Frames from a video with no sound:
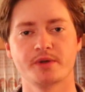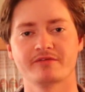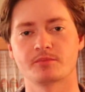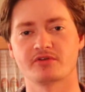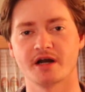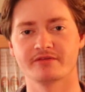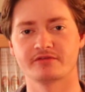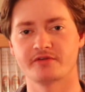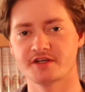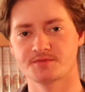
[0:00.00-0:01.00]
we have a private
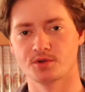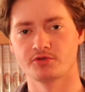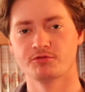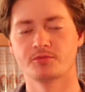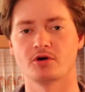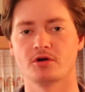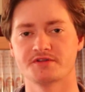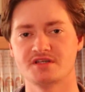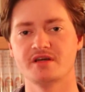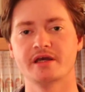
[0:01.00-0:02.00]
Facebook group called
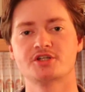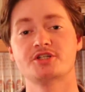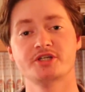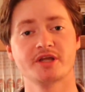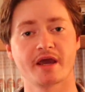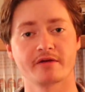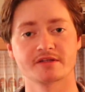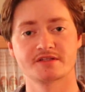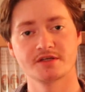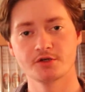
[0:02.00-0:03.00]
THG
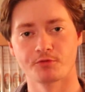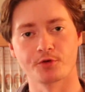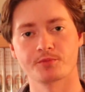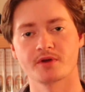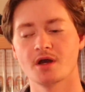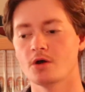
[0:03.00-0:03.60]
Guarantee Group,